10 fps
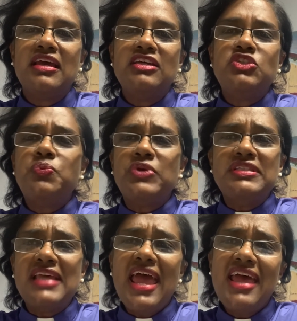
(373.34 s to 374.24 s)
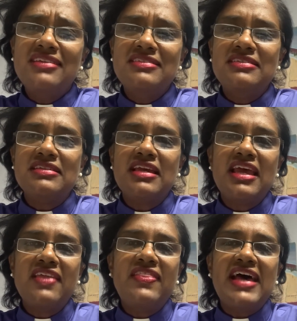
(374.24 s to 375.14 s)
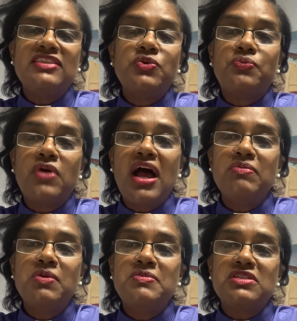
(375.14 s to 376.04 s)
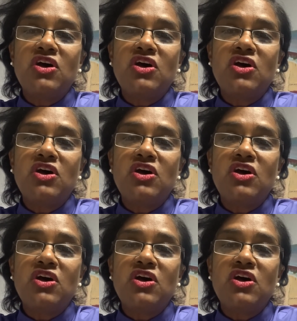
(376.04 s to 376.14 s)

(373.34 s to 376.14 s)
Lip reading: to pretend that the problems